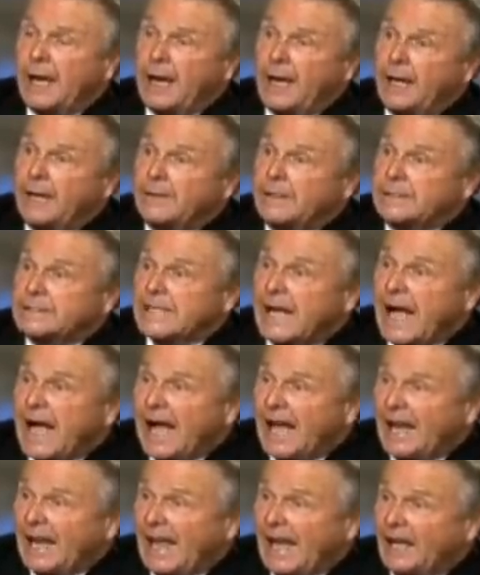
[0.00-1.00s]
and these
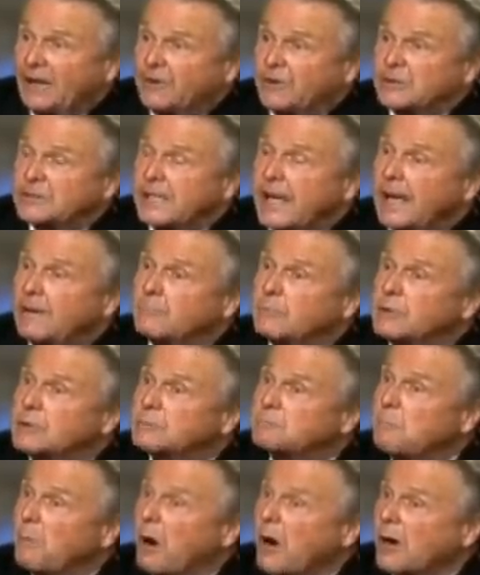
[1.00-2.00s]
highlighters and
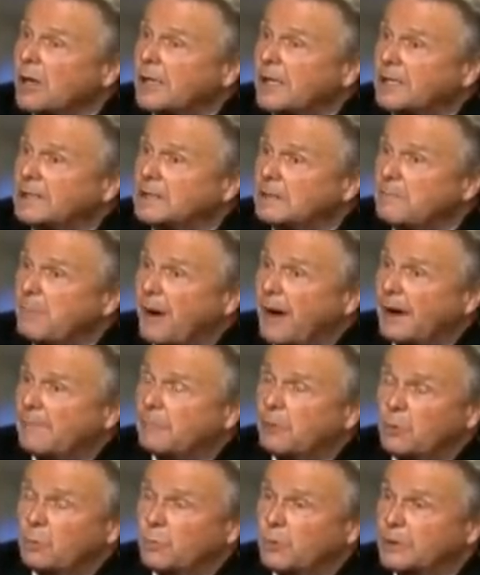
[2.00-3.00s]
was marking the
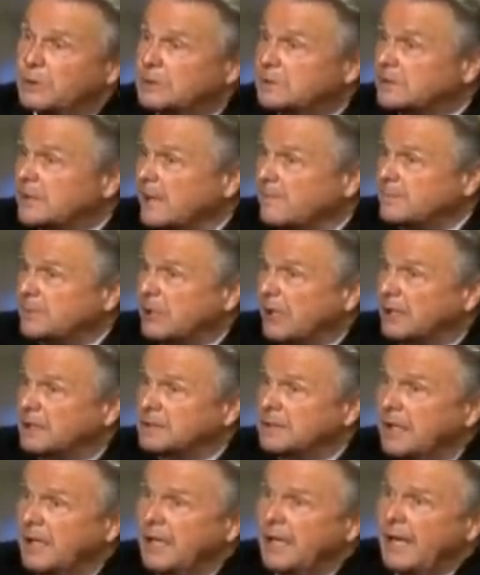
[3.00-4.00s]
Bible with subjects
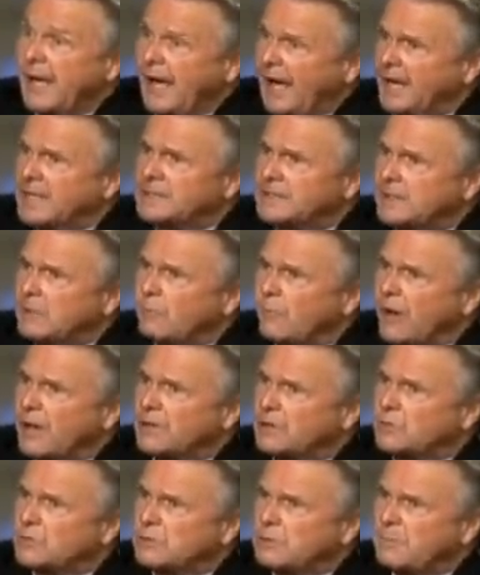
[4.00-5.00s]
as he
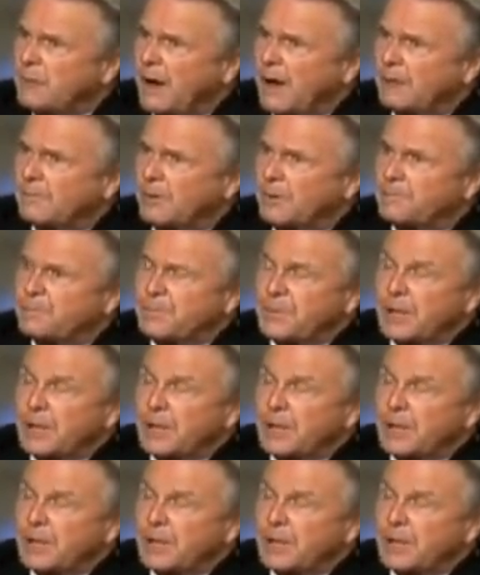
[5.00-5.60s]
read through the Bible.